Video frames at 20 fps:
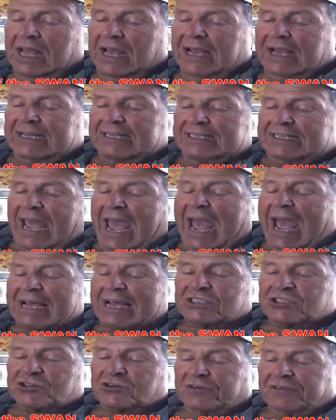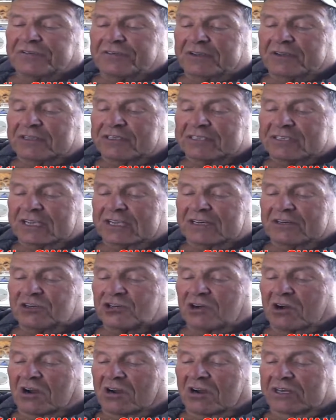Catastrophe, said
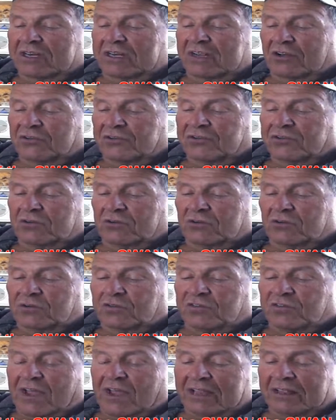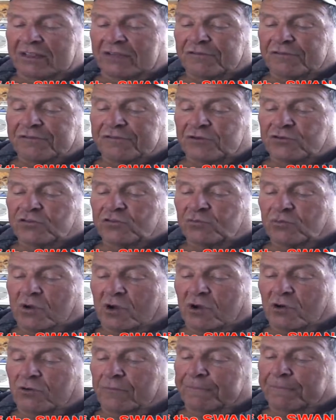Charlie Nelson, who sat in the first
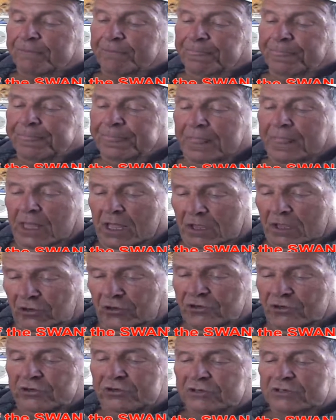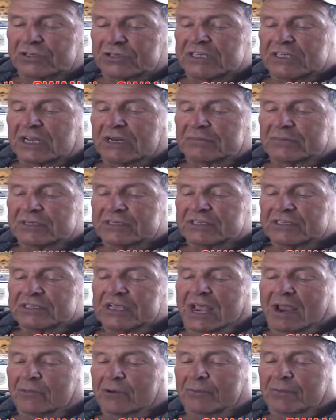row. Good, said Mrs.
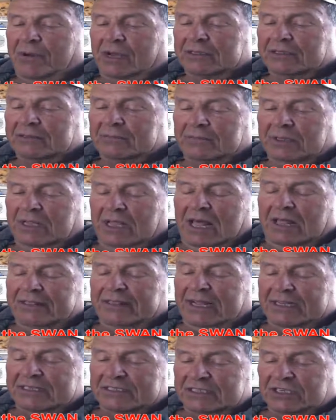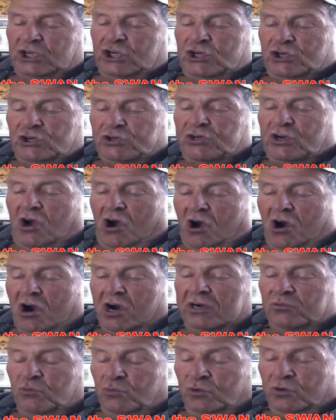Hammerbotham. That's a good,
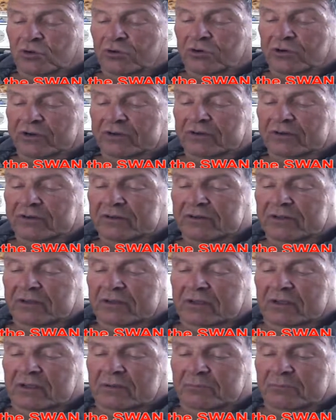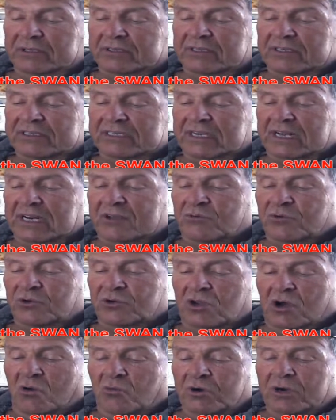hard word. But does anyone
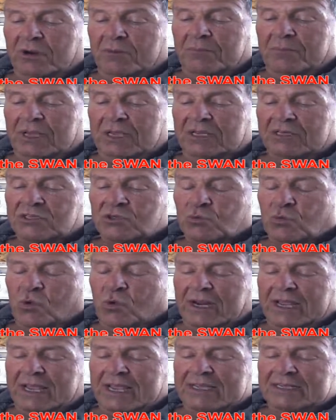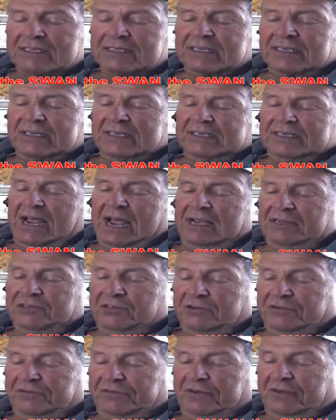know what it means? What is a
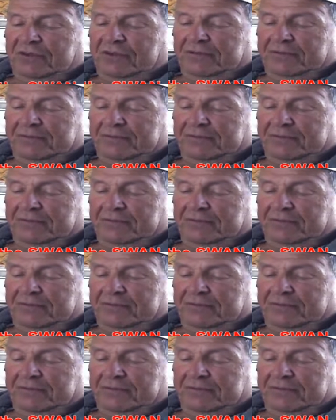catastrophe?